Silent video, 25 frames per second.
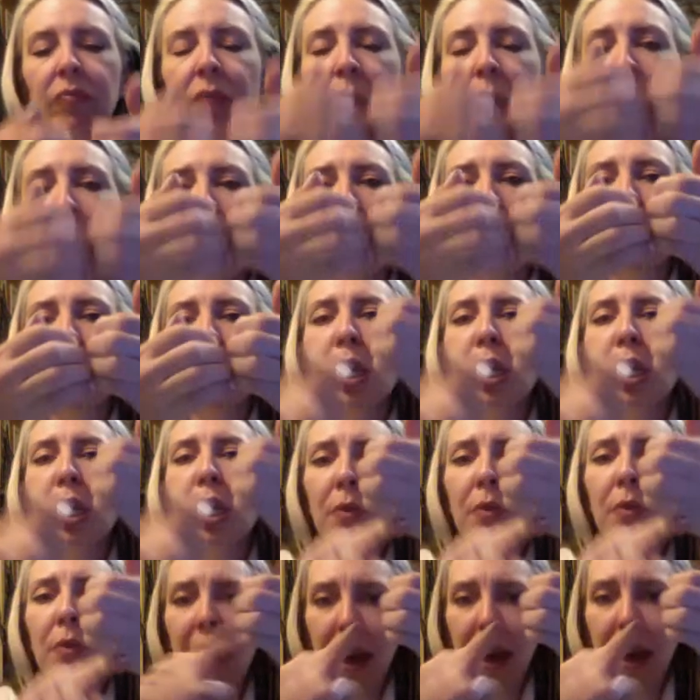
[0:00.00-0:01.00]

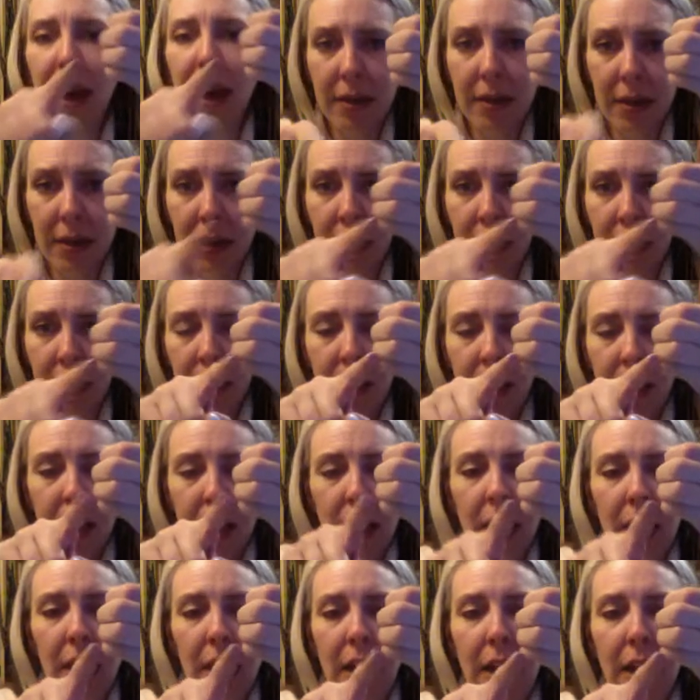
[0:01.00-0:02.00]
Below that
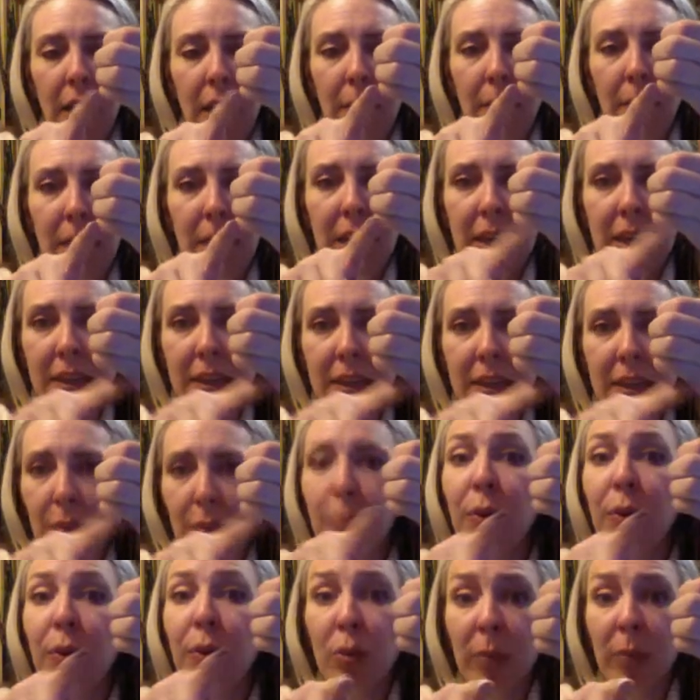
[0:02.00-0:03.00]
is the
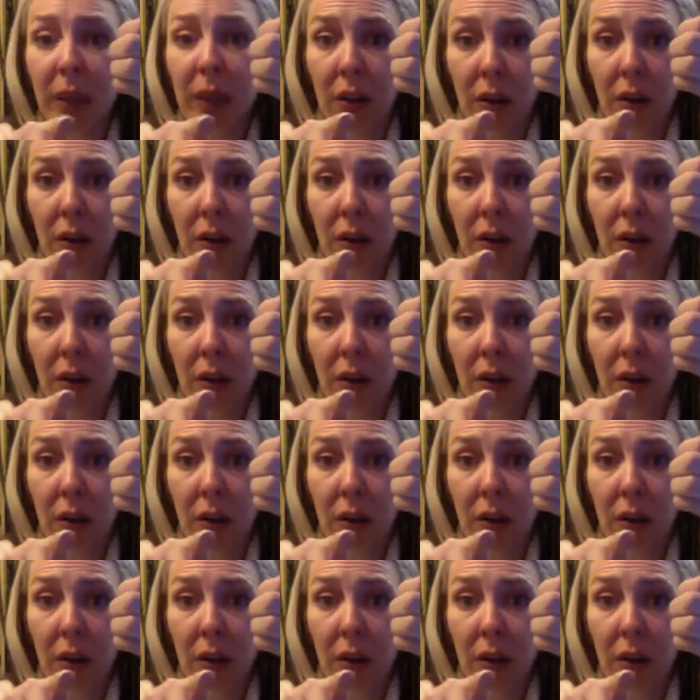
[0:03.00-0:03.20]
pubic